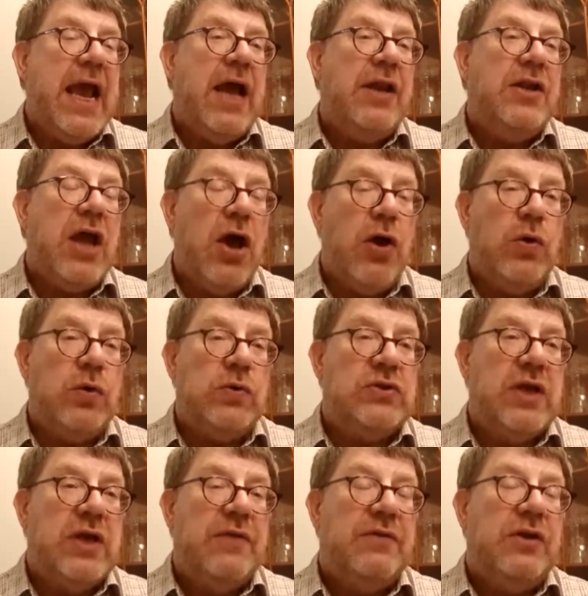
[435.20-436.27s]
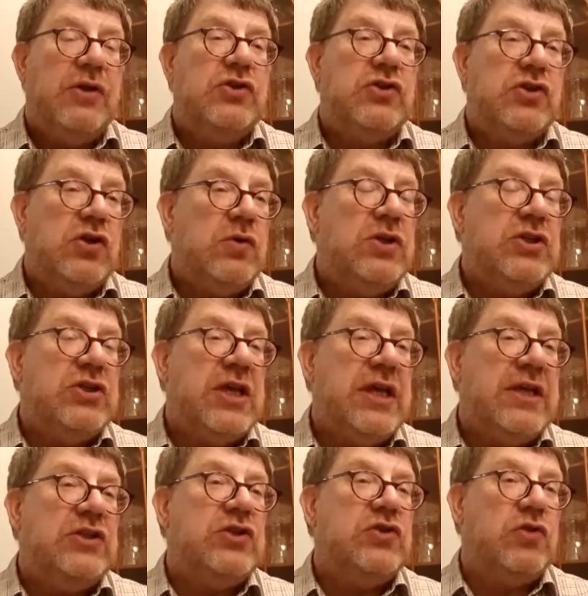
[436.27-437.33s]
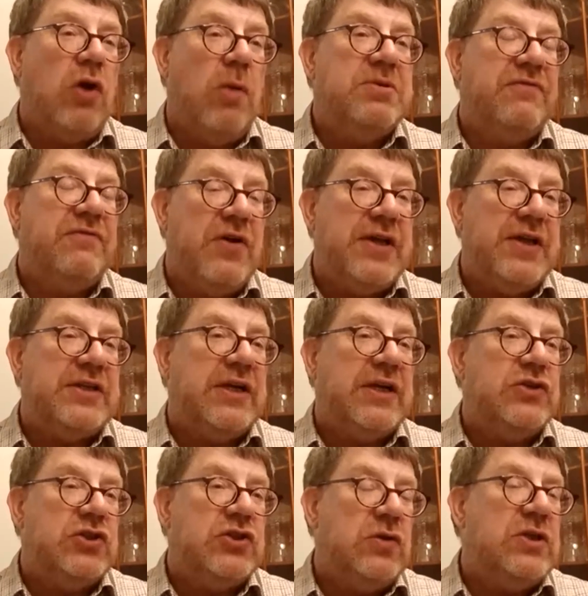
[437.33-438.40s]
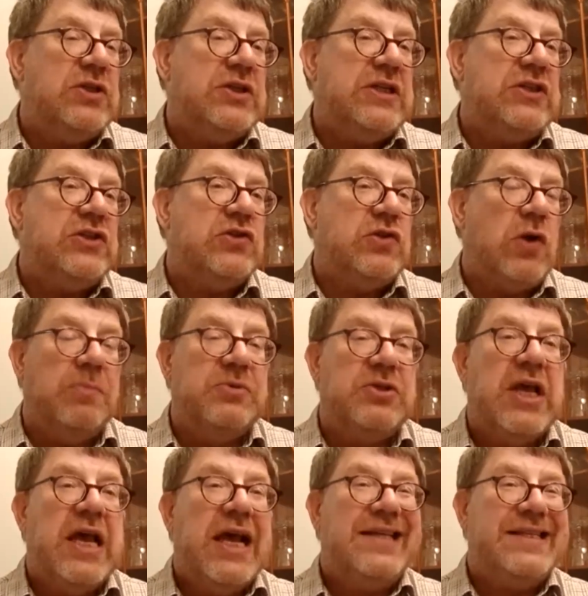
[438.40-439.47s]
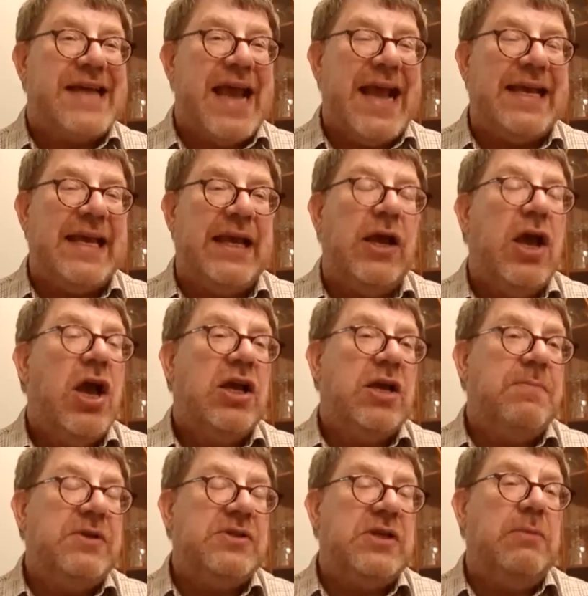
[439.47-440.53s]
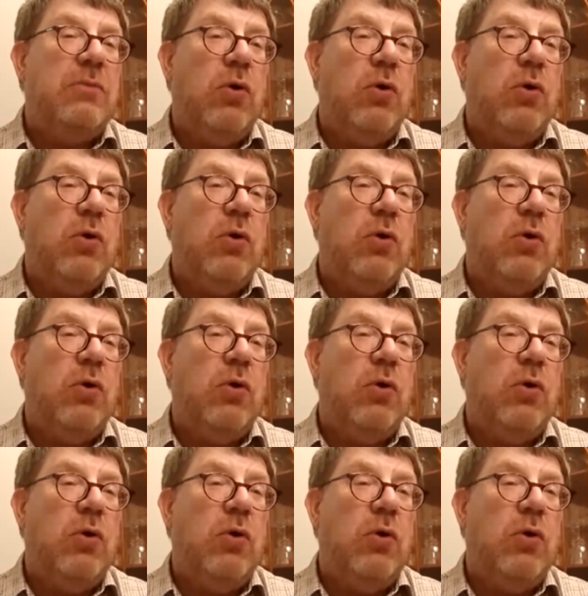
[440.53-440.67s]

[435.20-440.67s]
knows that as soon as he stops fighting, as soon as he stops attacking, committing more